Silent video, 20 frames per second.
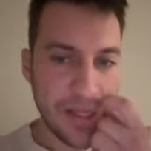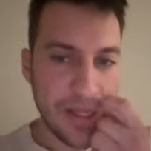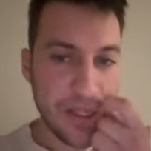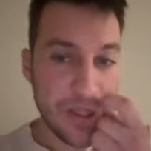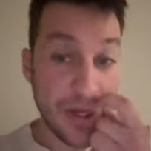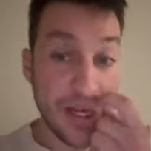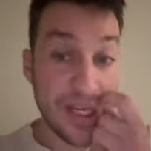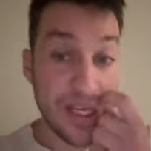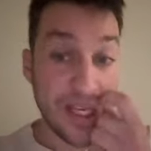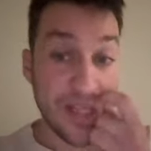
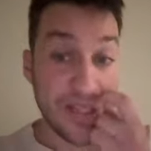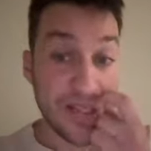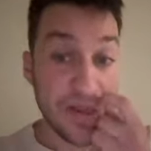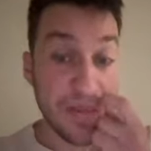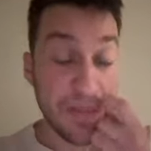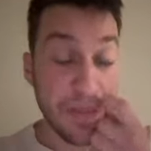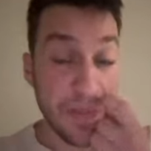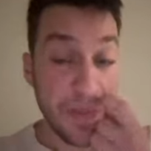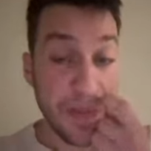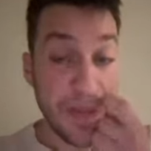trade against them.
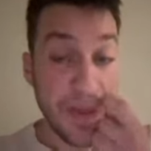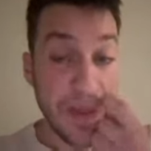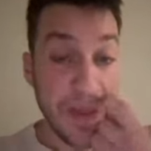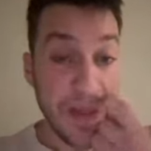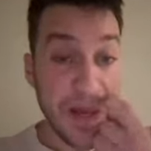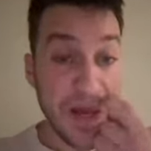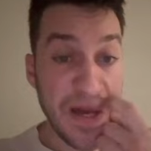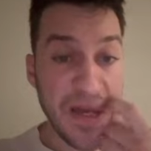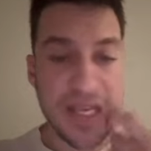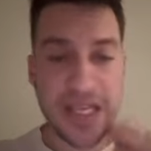
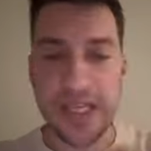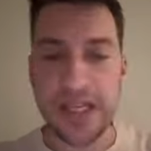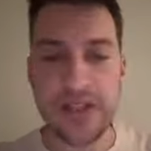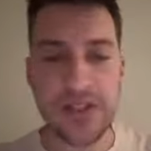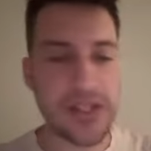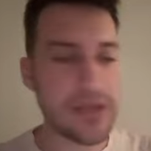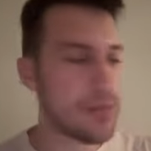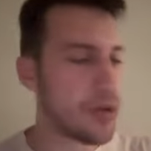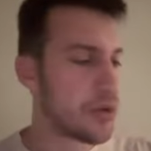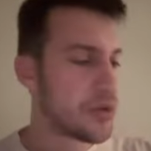Uh, it is
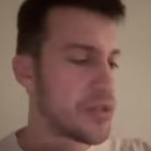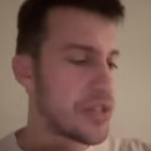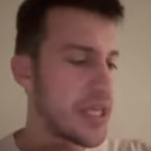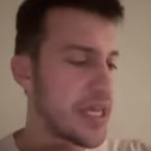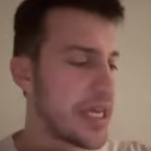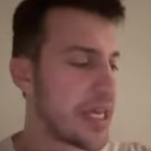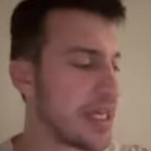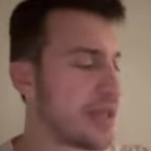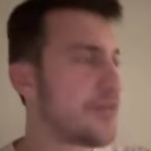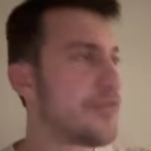the most
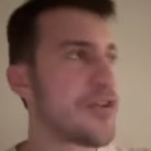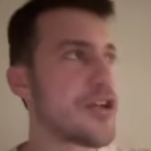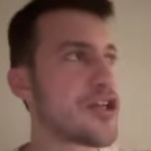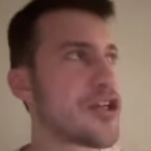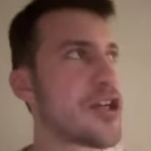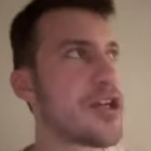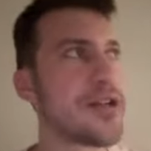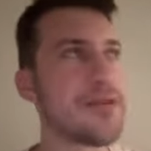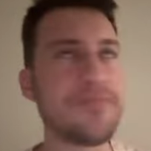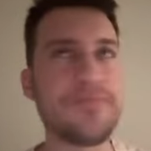
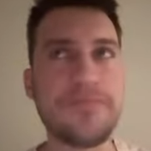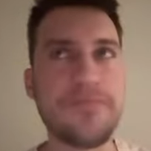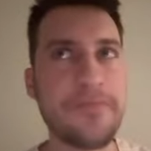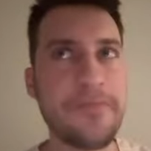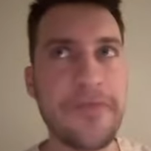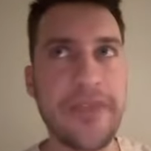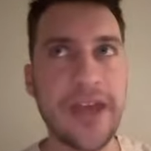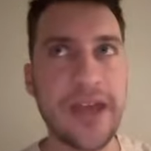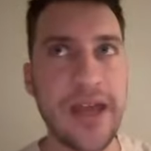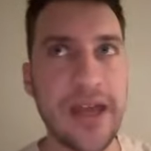inefficient
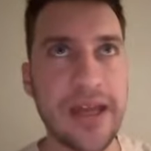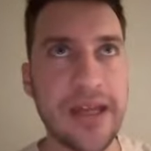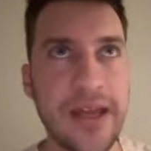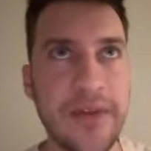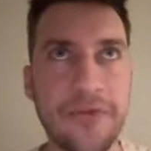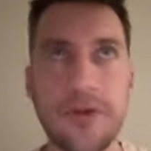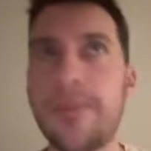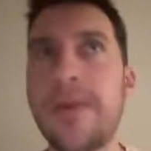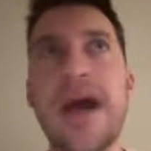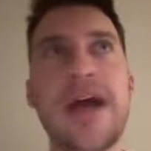thing I could
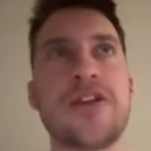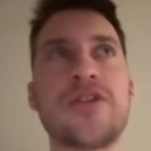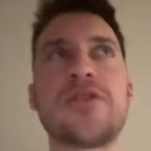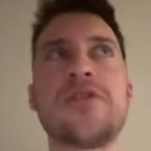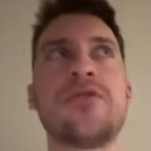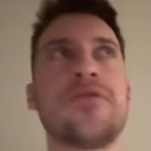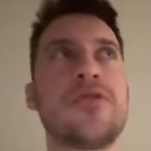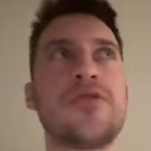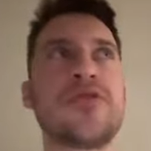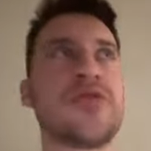ever
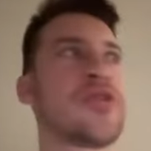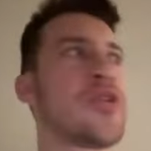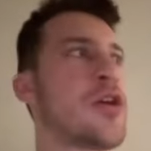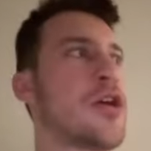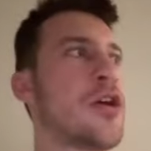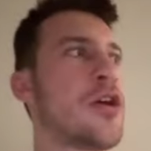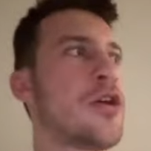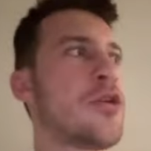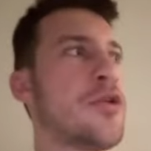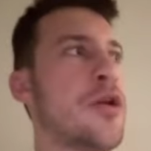imagine. There's
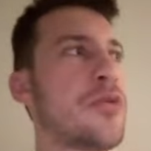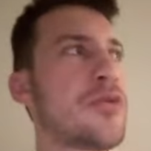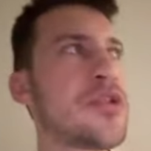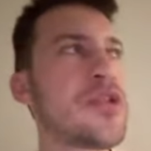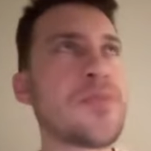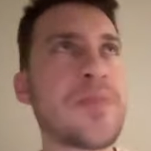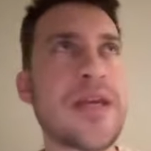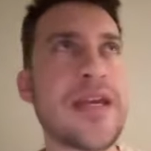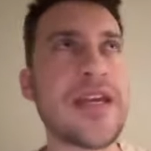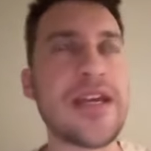no
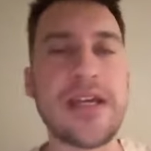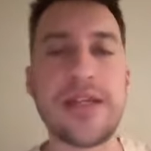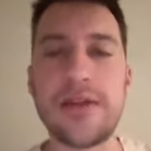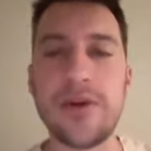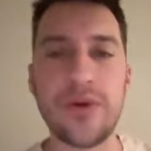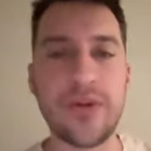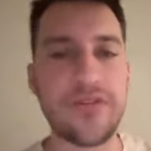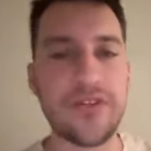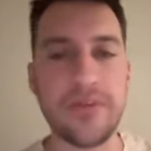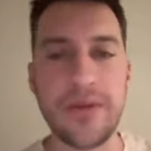speed,
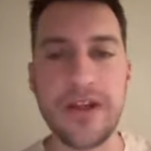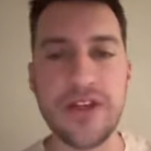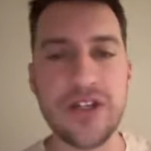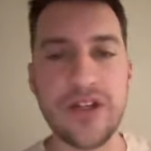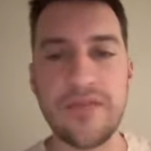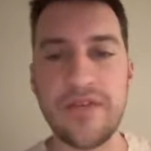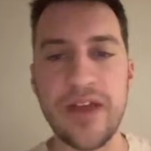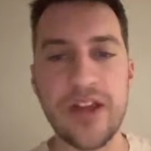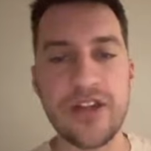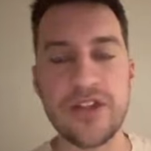no information
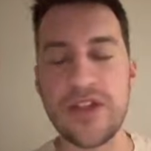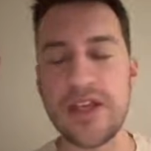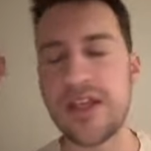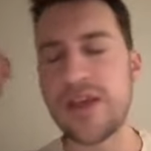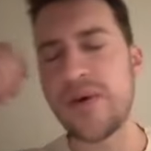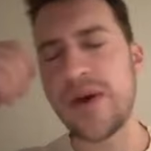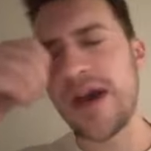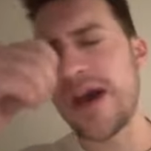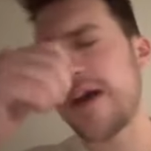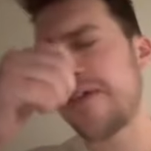advantage that
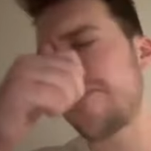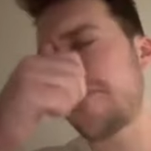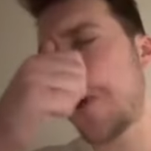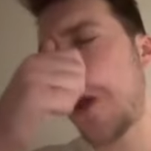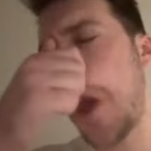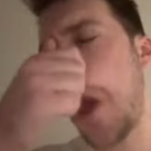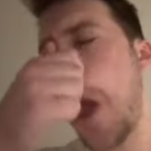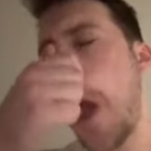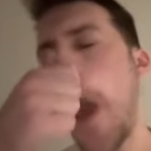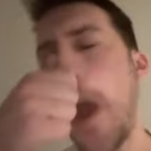you have.
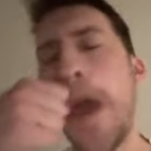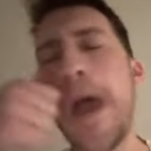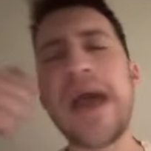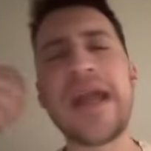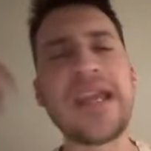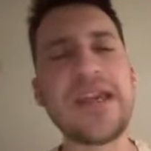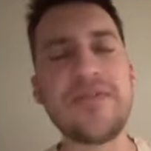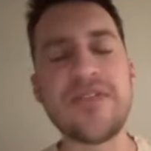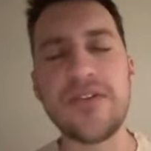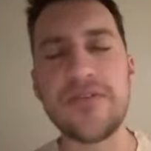
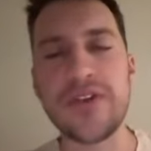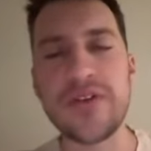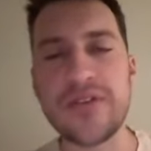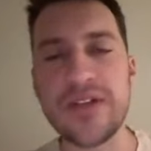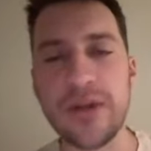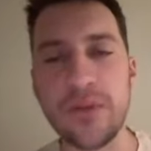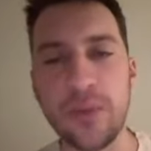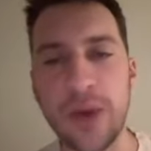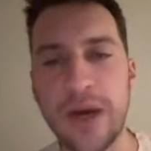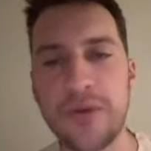And even if you
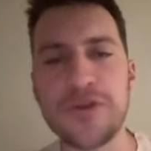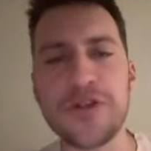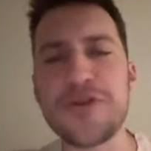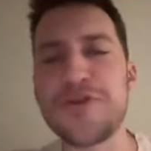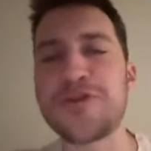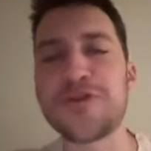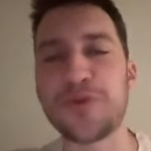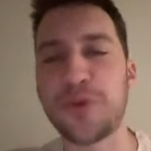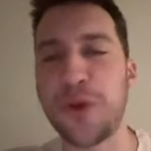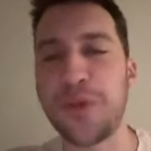did, why would you
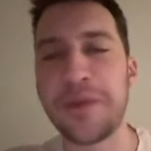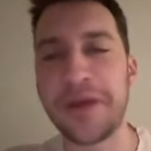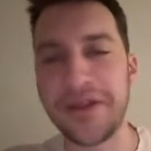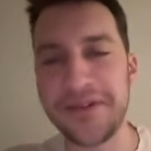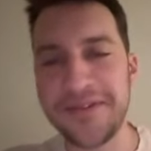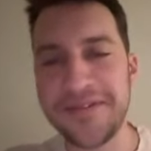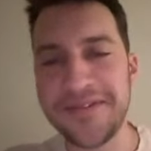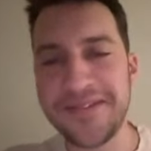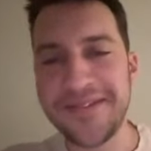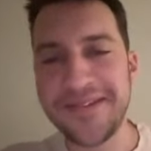use Rollbit?
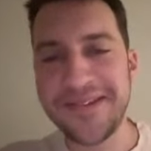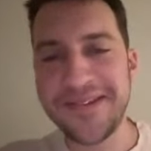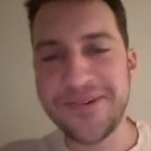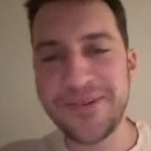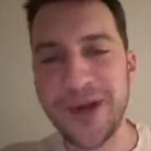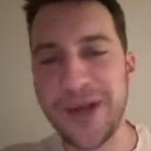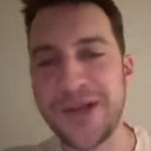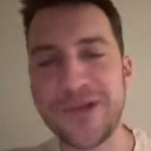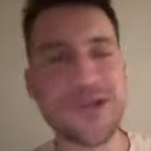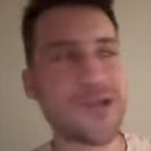
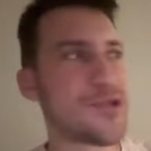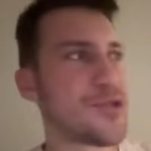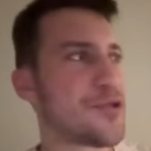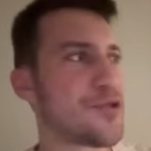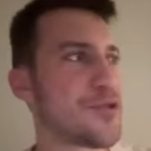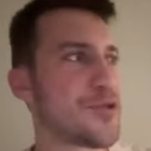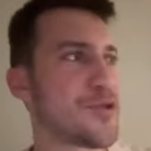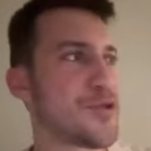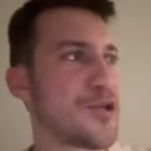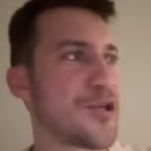Why not just use
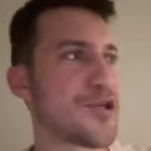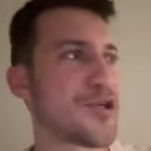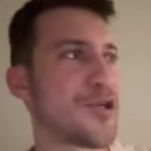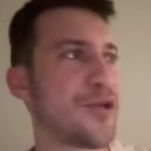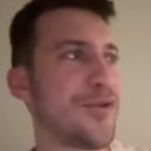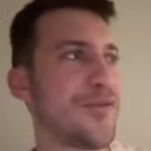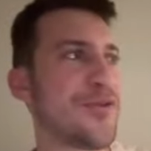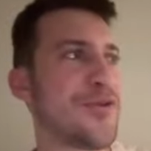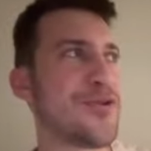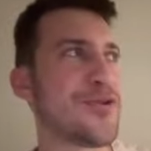a
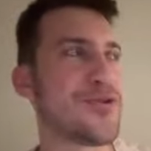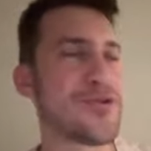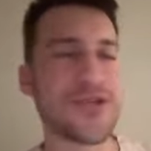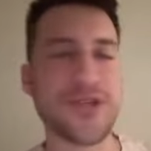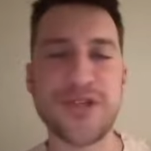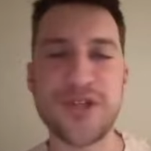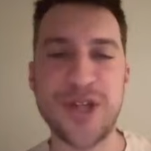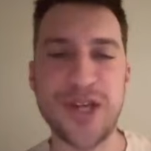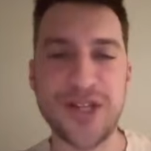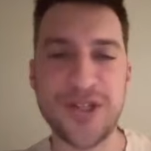traditional futures
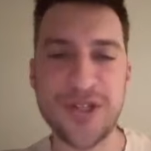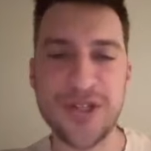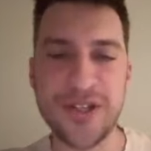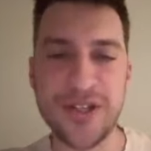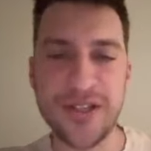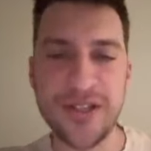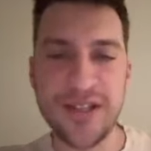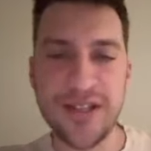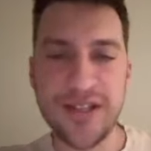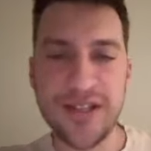exchange?
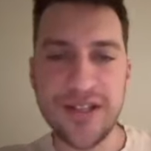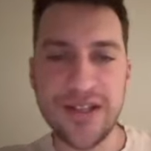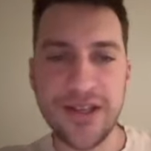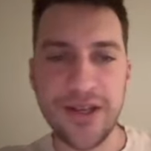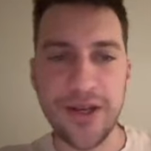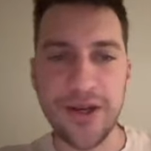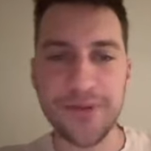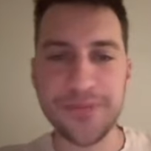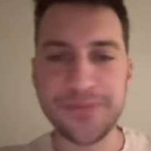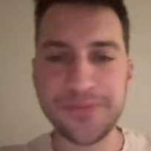You
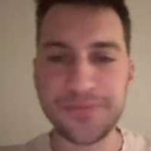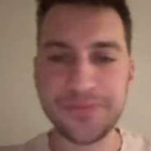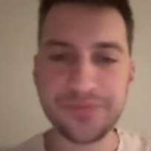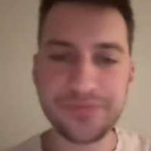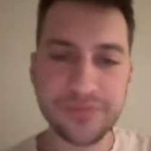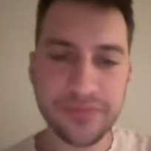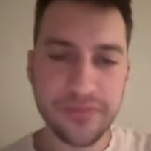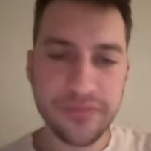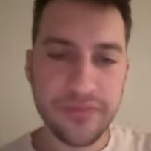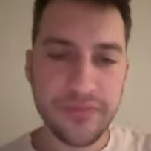know?
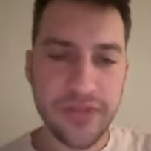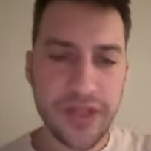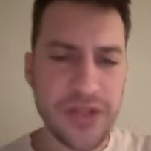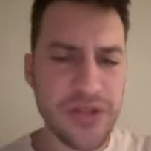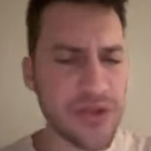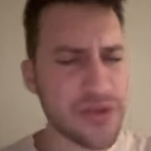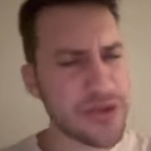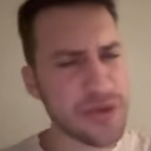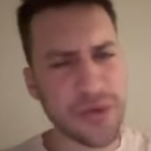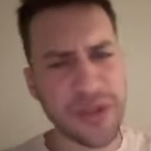So
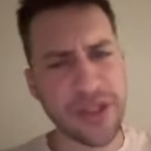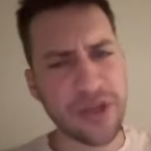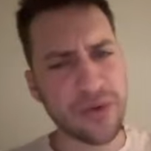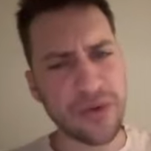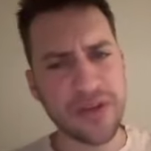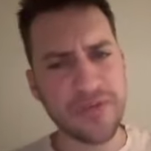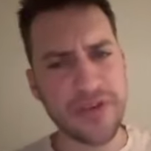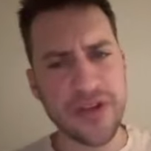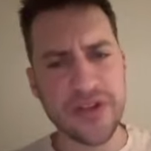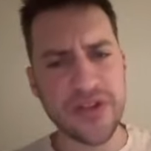there's really no
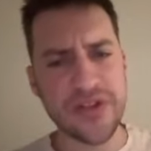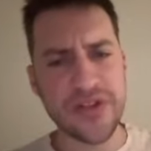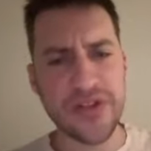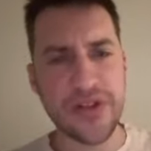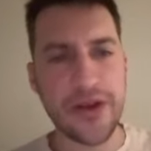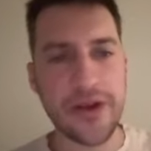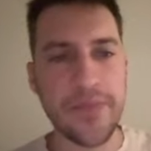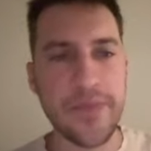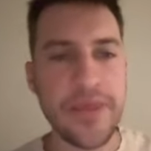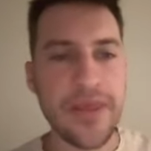inefficiency
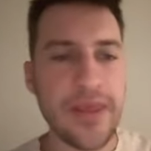there.